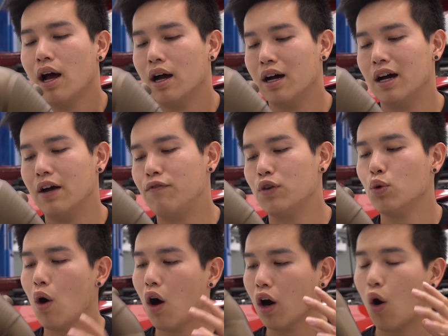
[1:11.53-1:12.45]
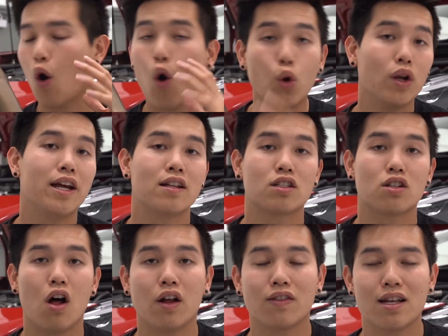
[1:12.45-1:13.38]
If you are only
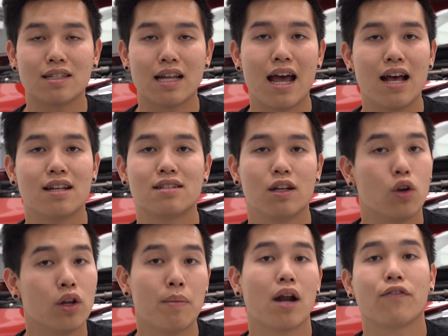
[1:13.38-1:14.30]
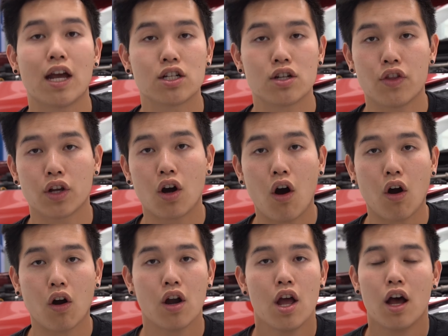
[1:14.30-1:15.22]
installing this as the only modification on the
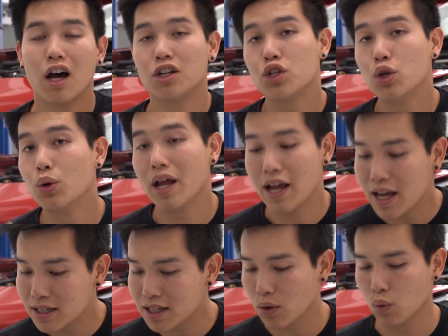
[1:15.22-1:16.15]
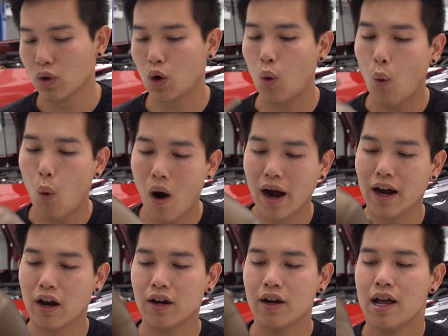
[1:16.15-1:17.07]
car, a tune isn't
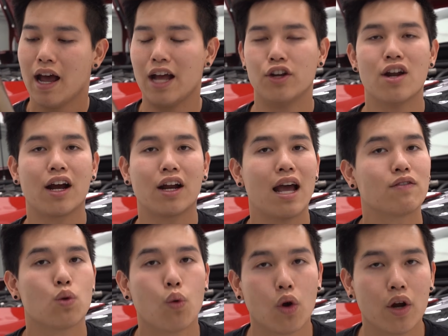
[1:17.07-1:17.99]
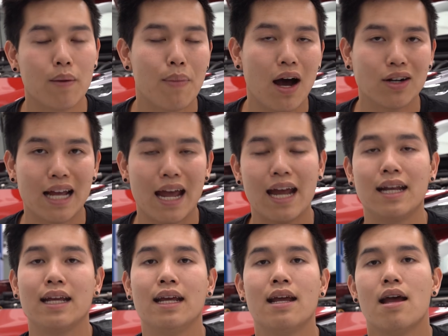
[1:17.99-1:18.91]
required and you're not gonna have to worry about
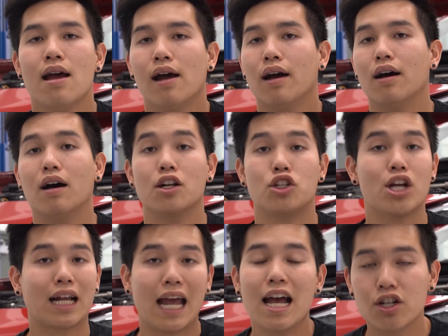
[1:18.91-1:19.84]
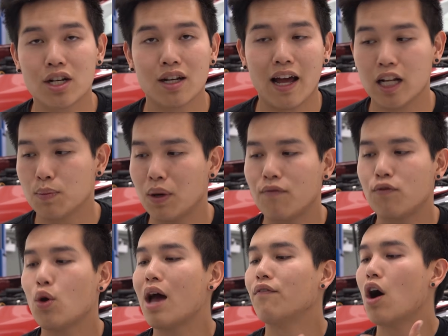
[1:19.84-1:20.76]
any check engine lights. But if
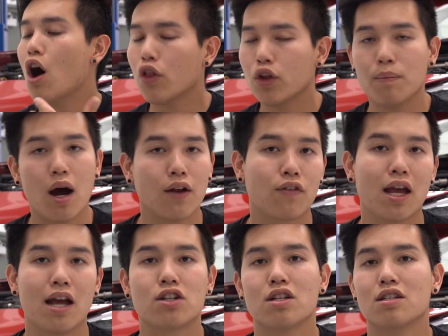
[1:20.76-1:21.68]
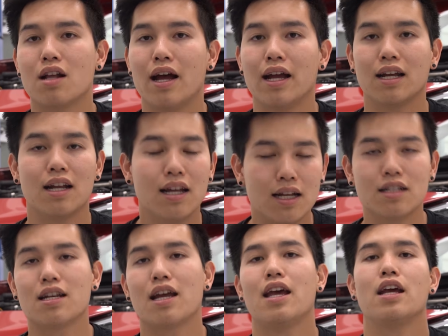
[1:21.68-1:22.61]
you have other modifications like an
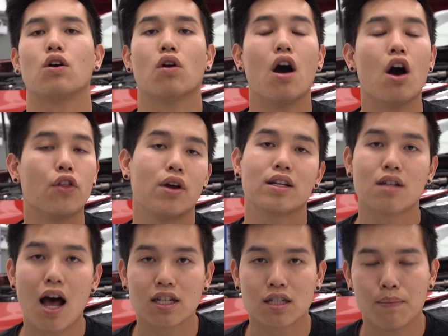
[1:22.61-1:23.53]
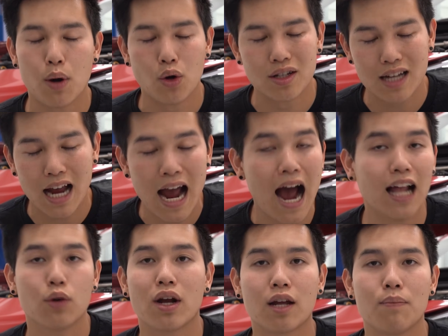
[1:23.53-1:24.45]
intake or other exhaust components, I
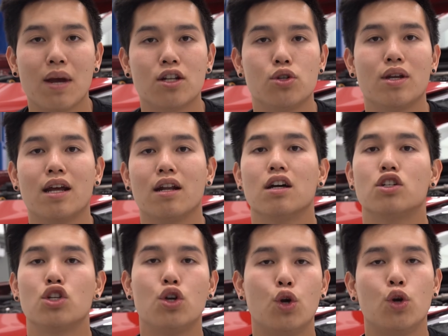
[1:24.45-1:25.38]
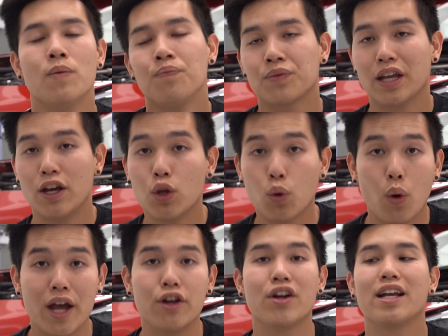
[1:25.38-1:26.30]
highly recommend you get a tune. Either
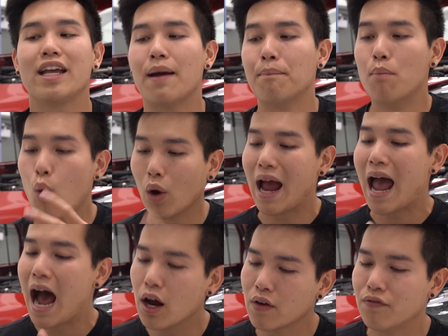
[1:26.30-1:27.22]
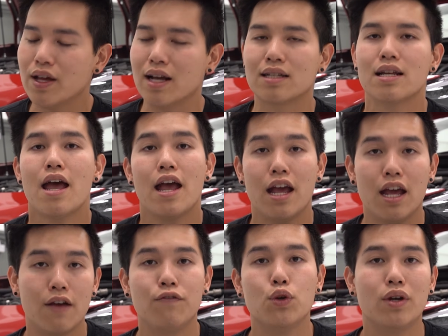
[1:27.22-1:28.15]
way, you're gonna get more out of this
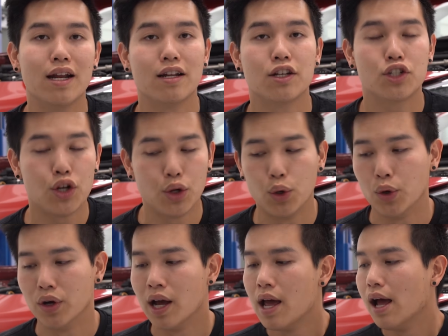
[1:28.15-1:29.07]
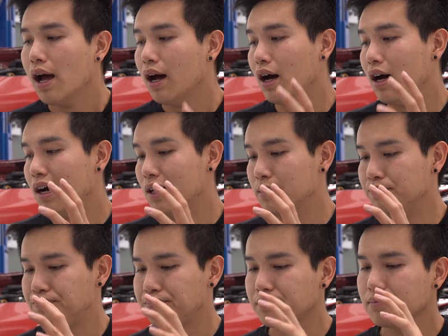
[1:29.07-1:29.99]
if you get it tuned.
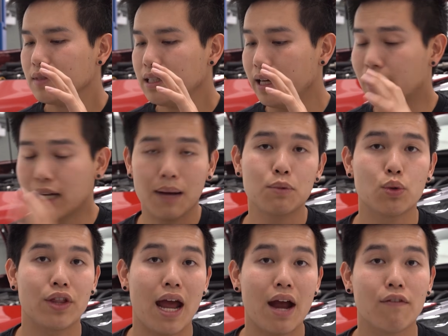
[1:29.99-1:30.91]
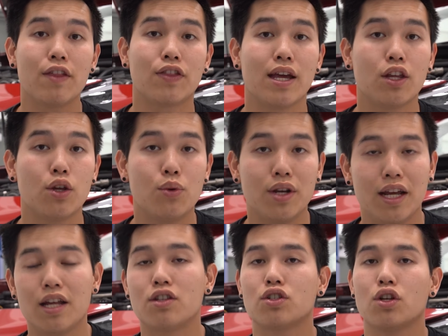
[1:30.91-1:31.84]
It comes with everything you
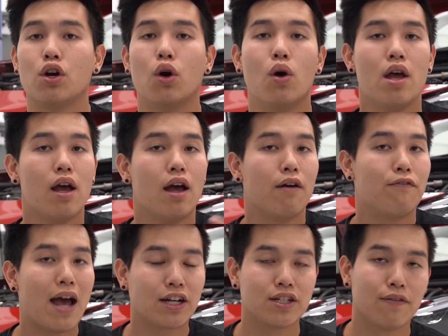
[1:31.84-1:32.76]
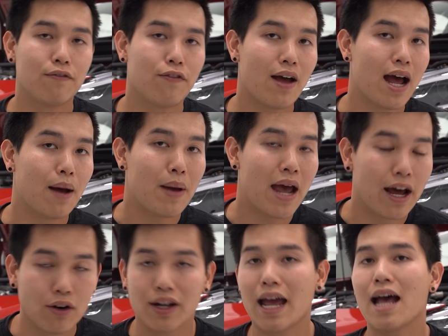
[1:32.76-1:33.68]
need, so Faction Fab
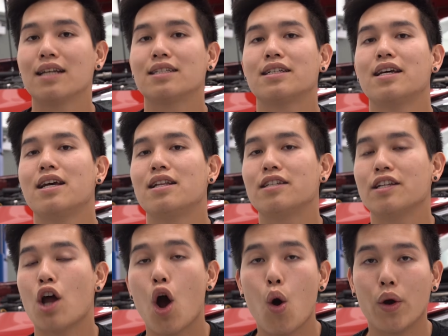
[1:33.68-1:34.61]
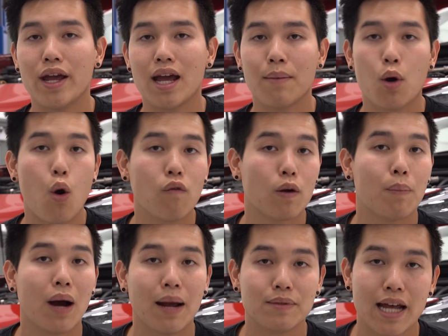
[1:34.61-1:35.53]
header gaskets, an OEM
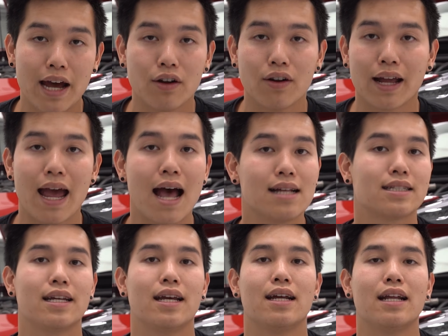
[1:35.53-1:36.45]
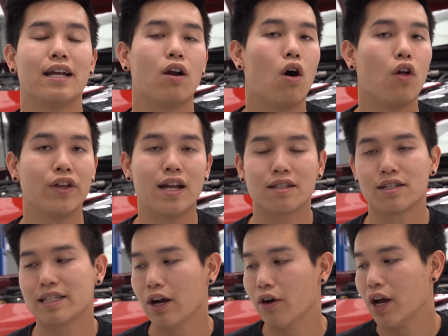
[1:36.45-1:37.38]
overpipe to header gasket, and all the
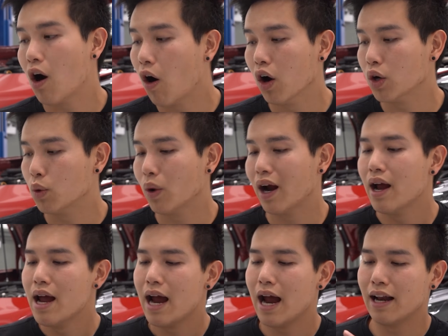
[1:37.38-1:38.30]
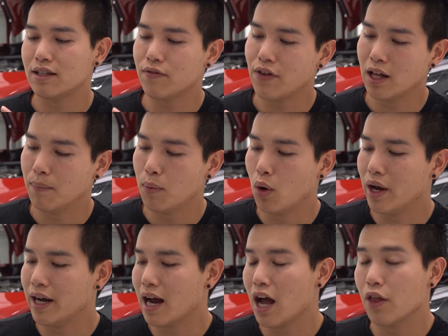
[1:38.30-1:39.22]
necessary hardware, and it's available
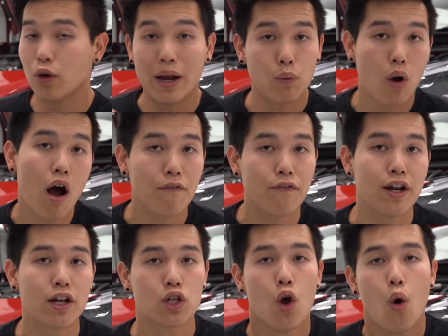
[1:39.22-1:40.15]
in either a raw finish